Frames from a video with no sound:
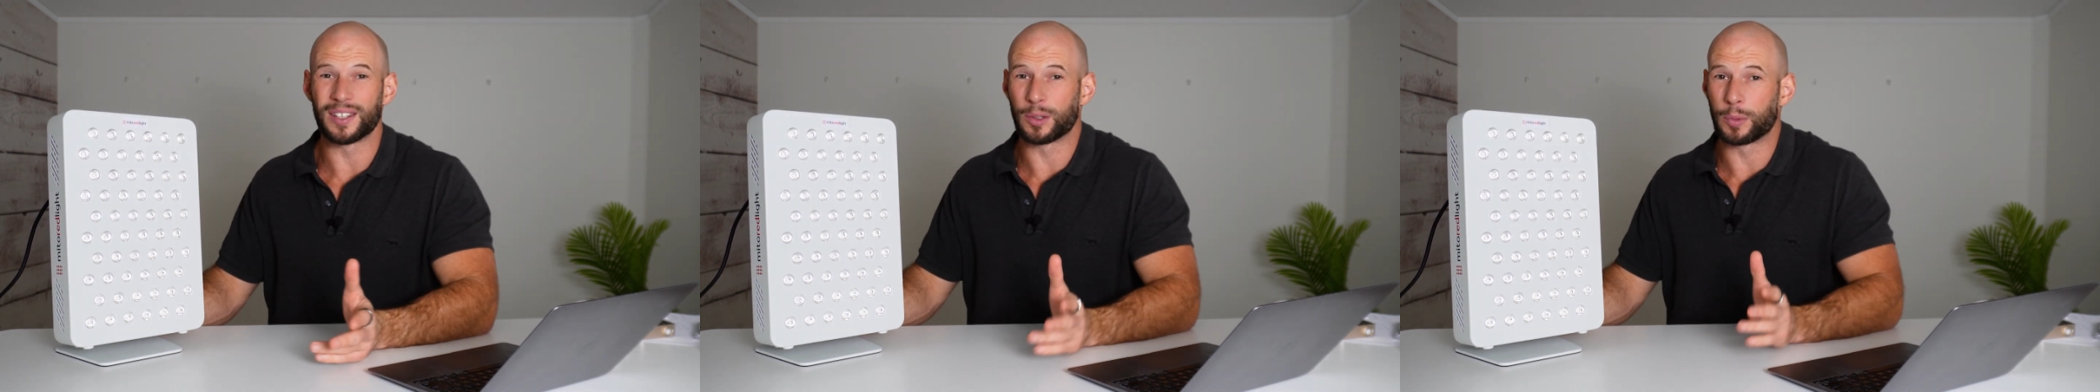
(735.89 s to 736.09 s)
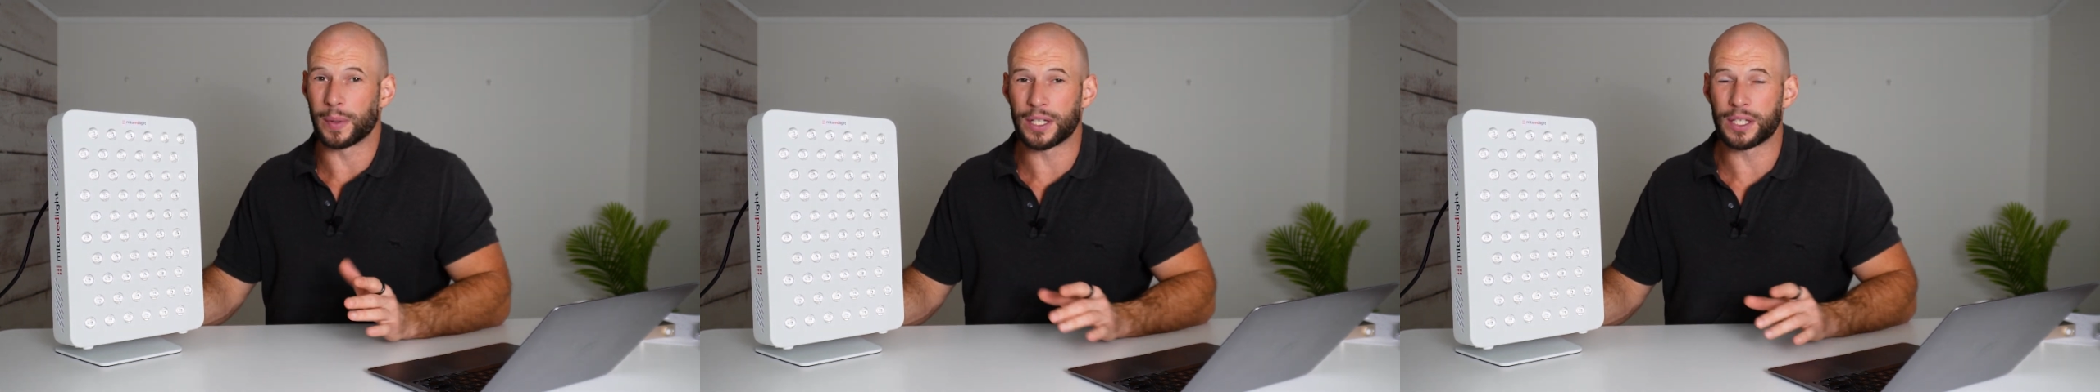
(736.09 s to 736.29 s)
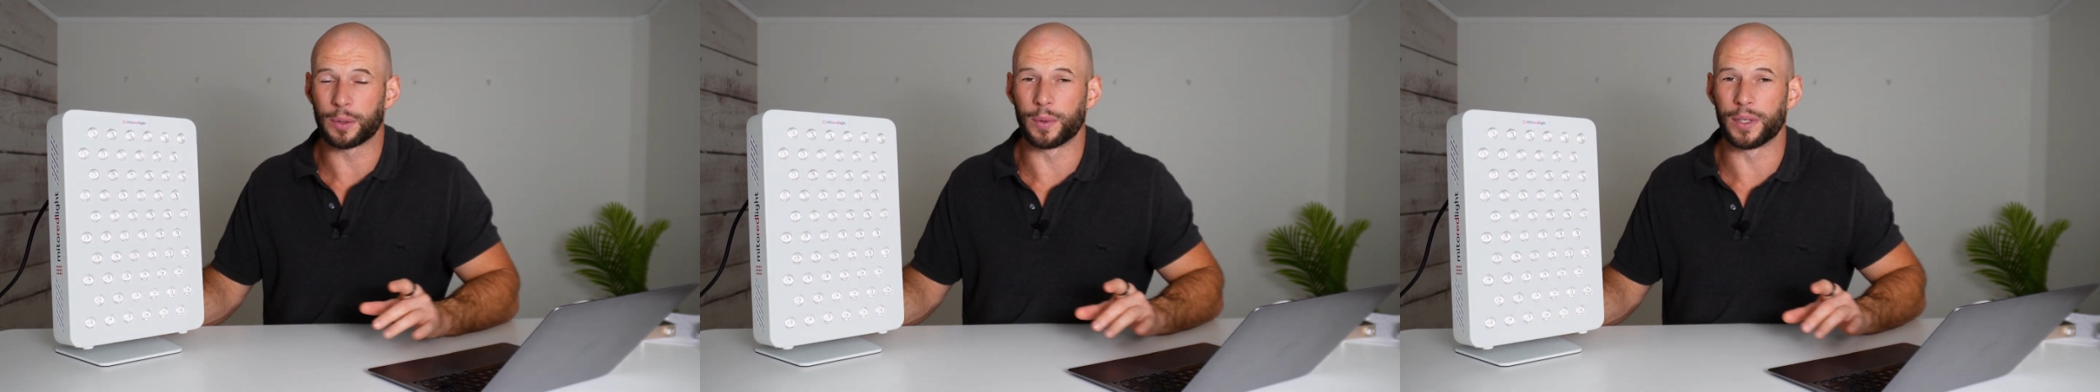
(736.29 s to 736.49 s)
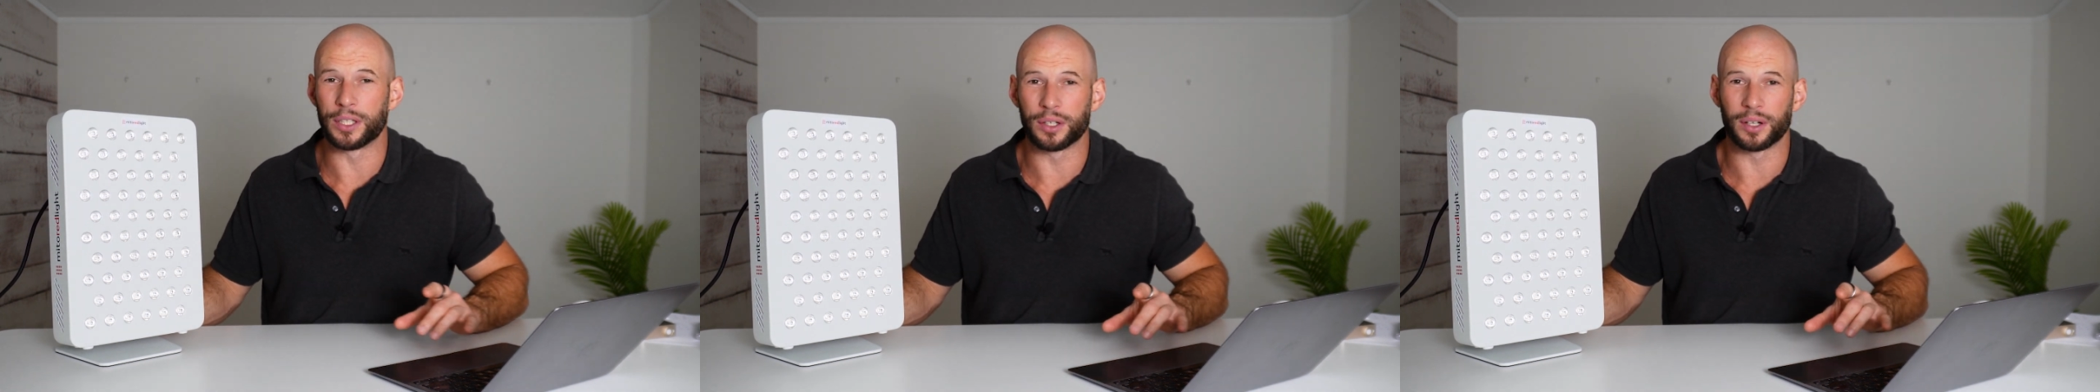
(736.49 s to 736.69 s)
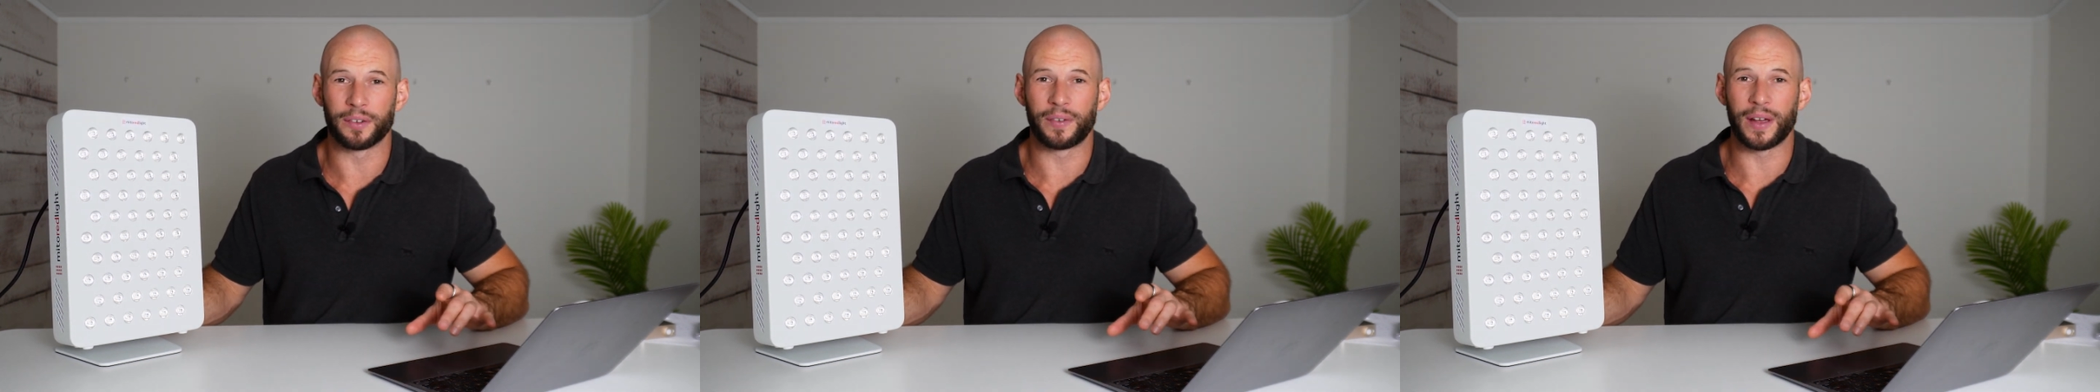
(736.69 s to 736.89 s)
especially when
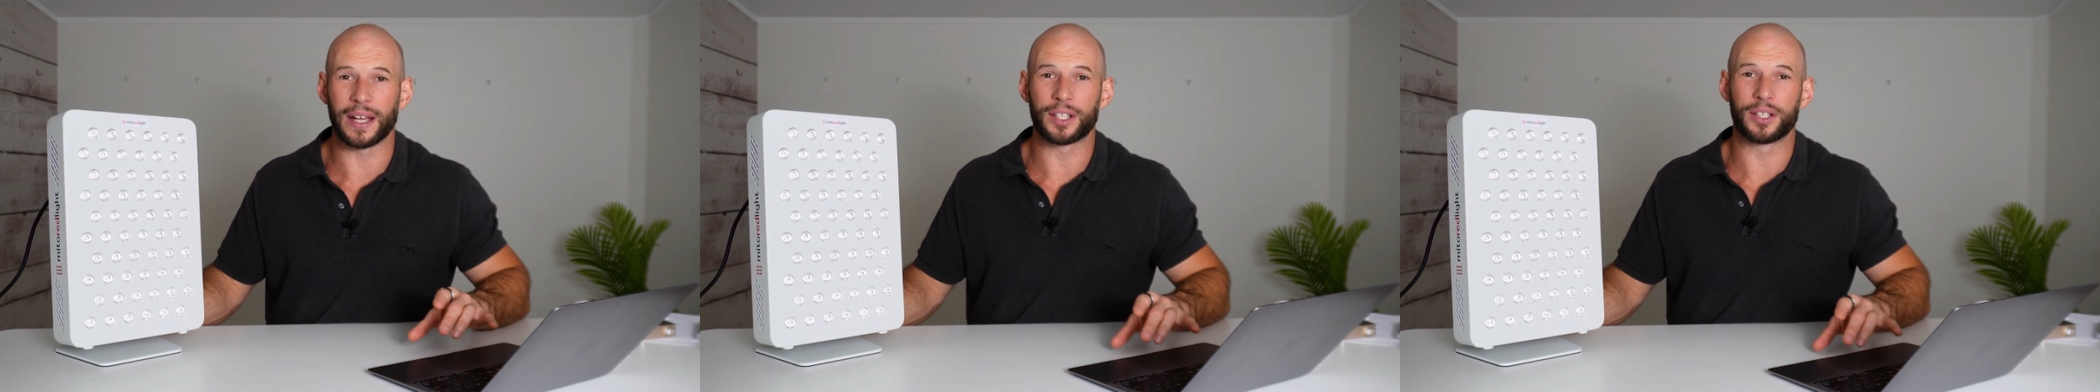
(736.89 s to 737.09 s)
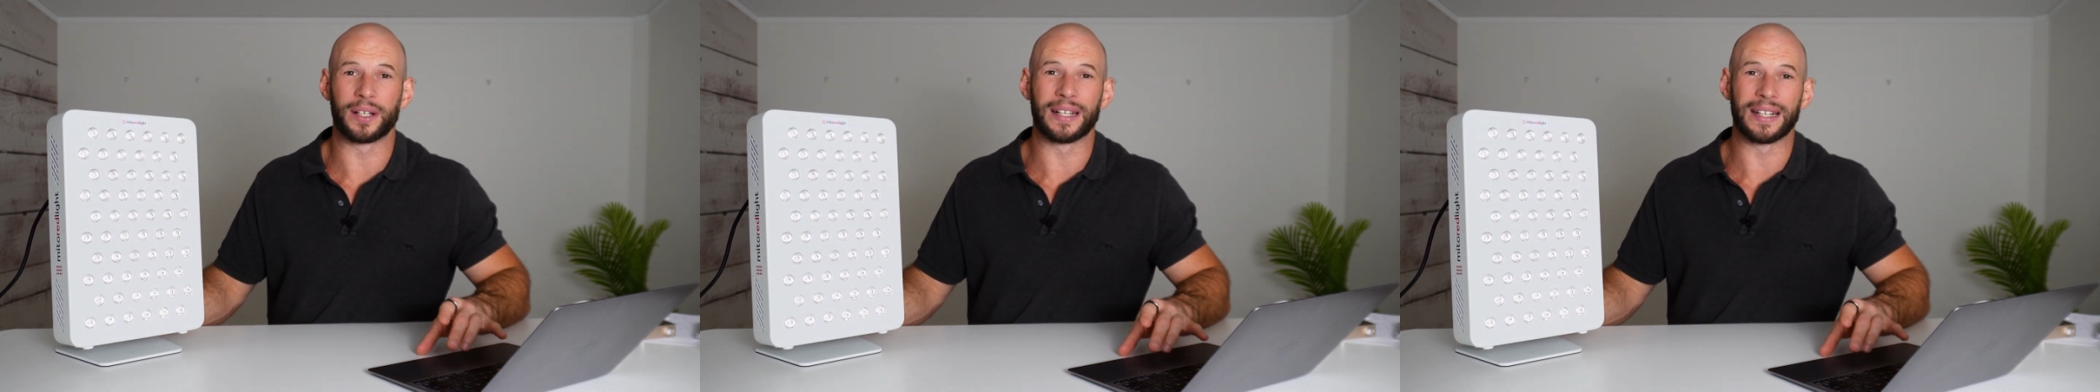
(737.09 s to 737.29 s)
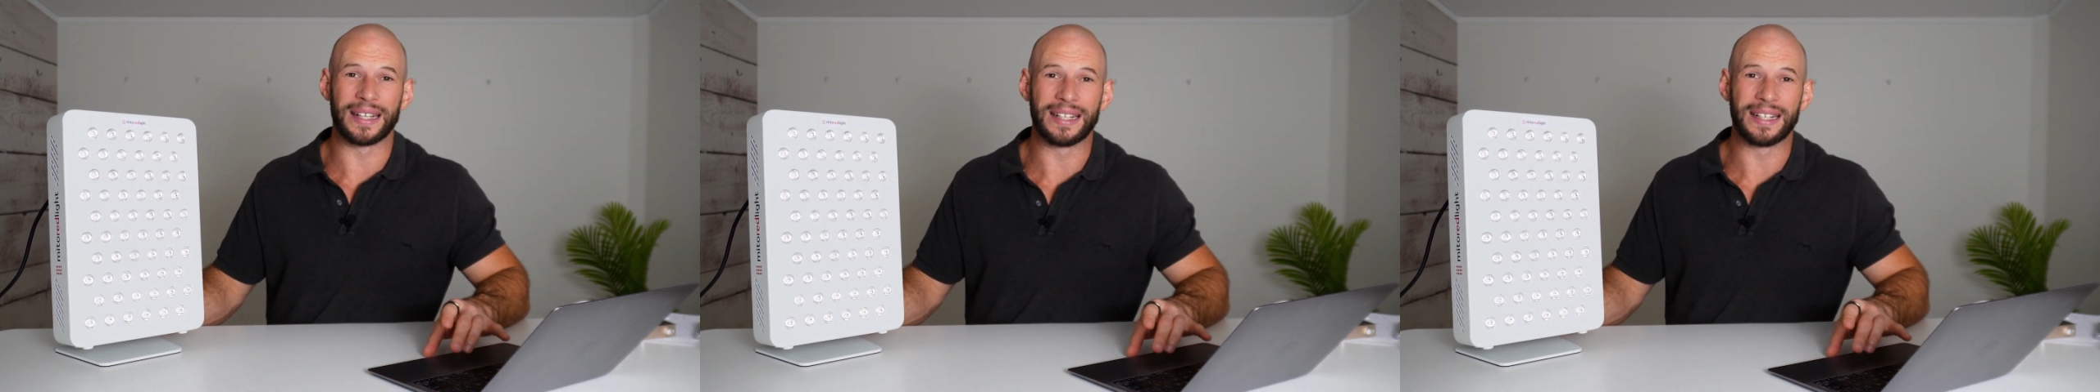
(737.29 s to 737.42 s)
you're factoring